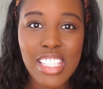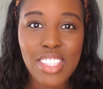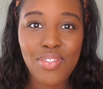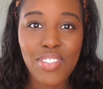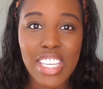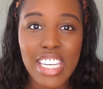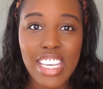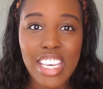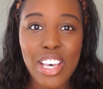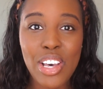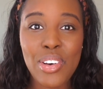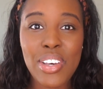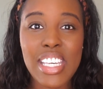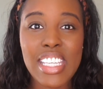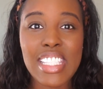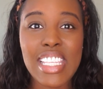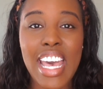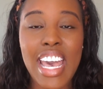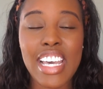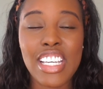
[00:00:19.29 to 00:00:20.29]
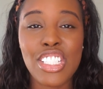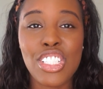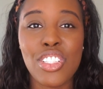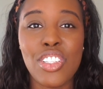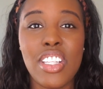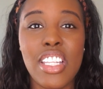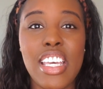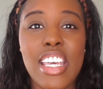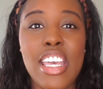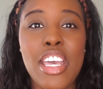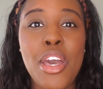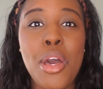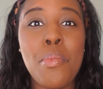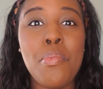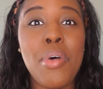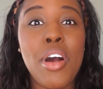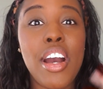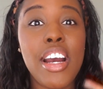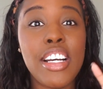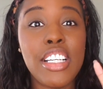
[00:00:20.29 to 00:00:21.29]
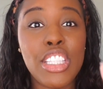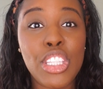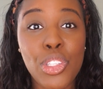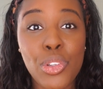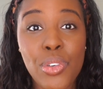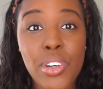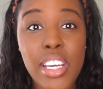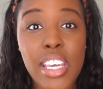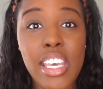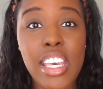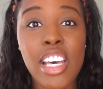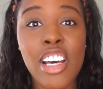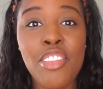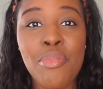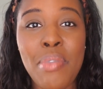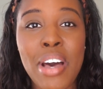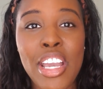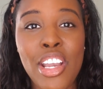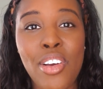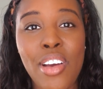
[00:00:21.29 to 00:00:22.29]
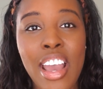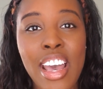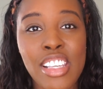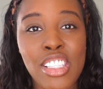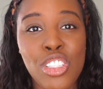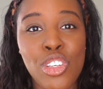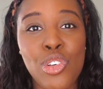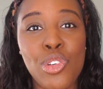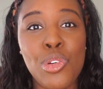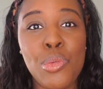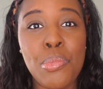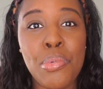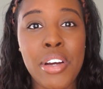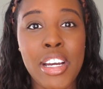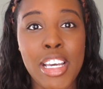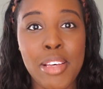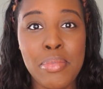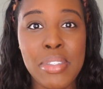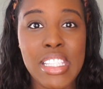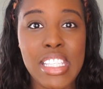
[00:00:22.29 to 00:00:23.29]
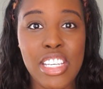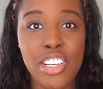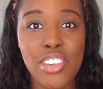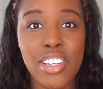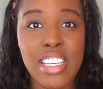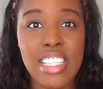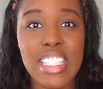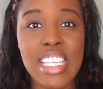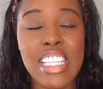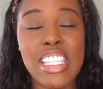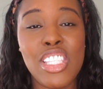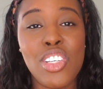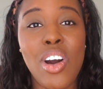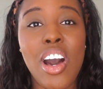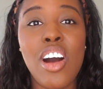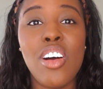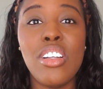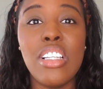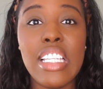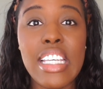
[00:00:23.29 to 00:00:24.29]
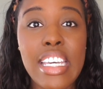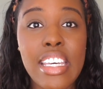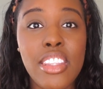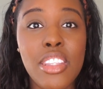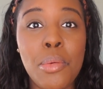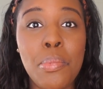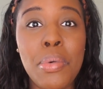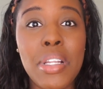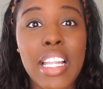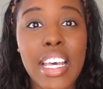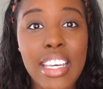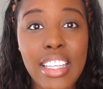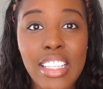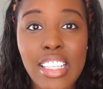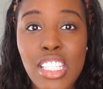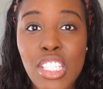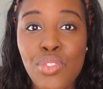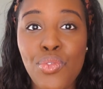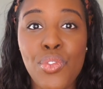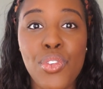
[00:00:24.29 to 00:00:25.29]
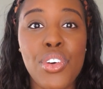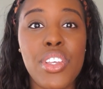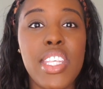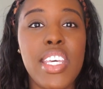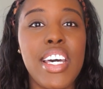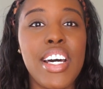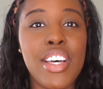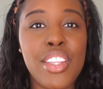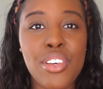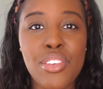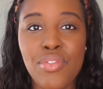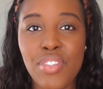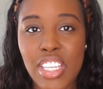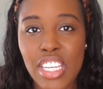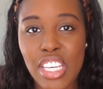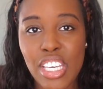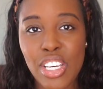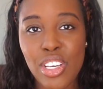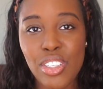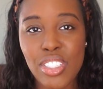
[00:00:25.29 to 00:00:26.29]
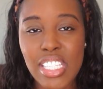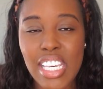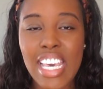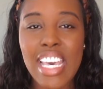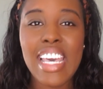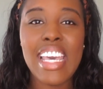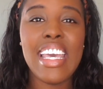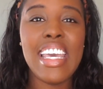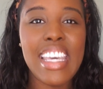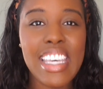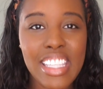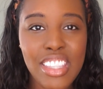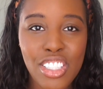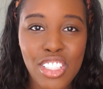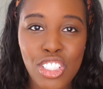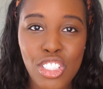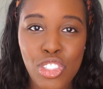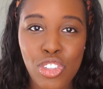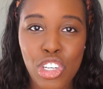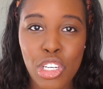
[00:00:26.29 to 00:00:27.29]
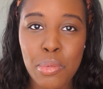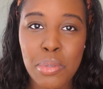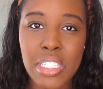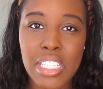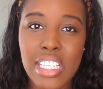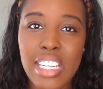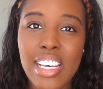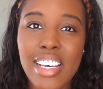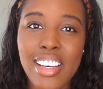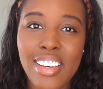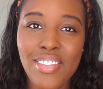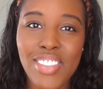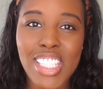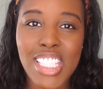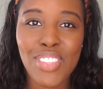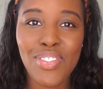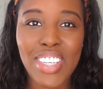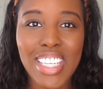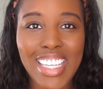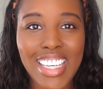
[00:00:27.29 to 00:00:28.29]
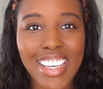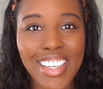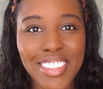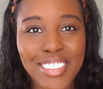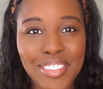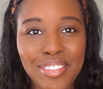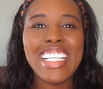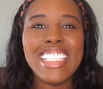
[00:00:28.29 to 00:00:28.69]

video is actually part 3 of my grad school prep series. And so I'll link the playlist for the other videos in the description of this video.